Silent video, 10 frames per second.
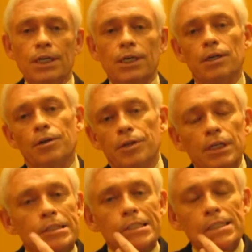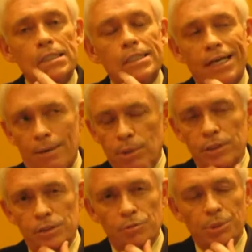And I think since the
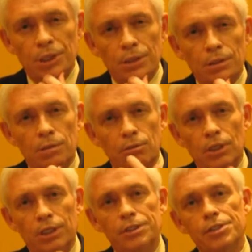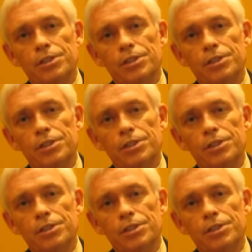tablets have been released,